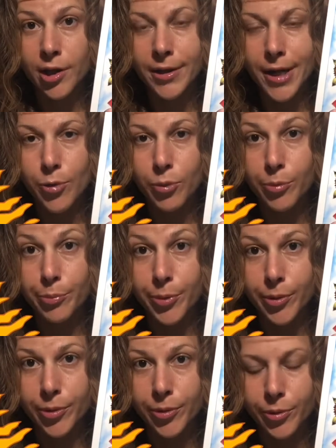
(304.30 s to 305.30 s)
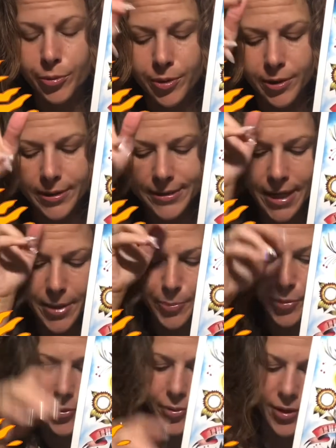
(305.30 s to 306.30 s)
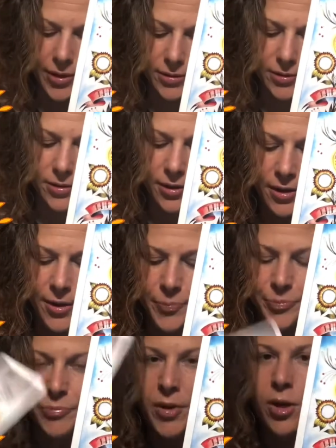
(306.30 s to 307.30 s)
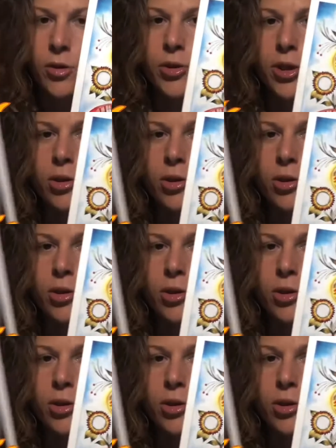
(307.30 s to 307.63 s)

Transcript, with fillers: now we're burned. We're going to temper things. This